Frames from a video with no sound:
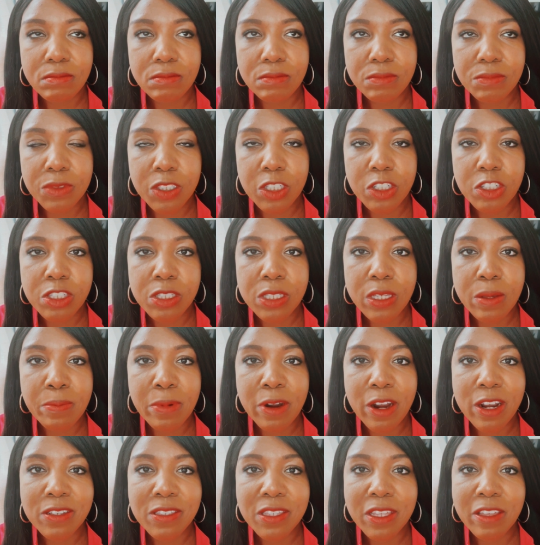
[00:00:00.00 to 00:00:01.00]
There's some
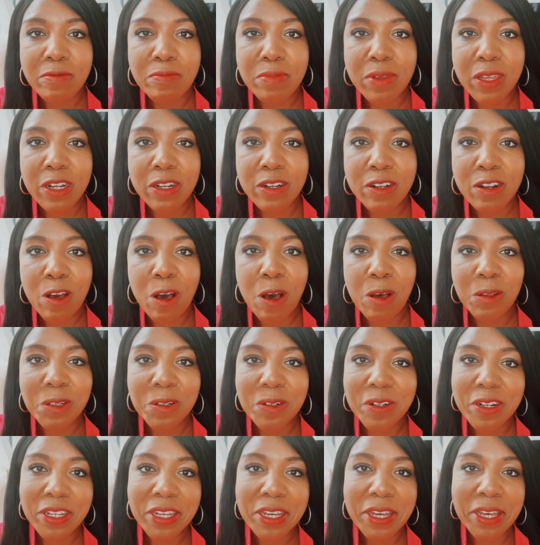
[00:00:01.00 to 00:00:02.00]
parts that have been altered
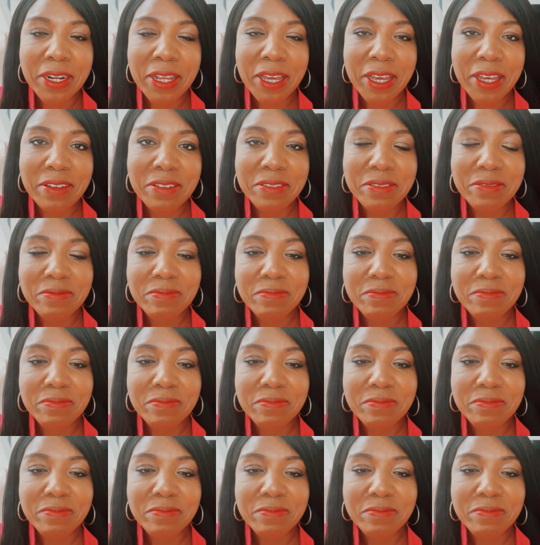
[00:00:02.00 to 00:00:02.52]
and cut out.